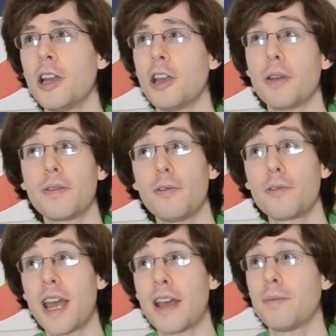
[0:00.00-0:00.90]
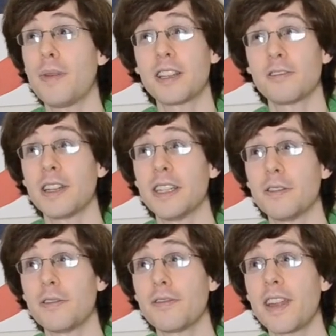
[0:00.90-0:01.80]
going for and have a better
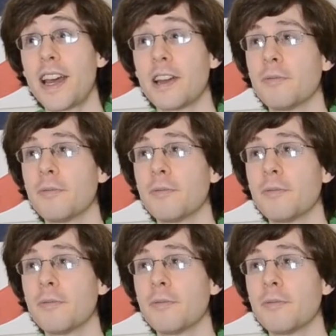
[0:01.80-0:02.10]
idea of that.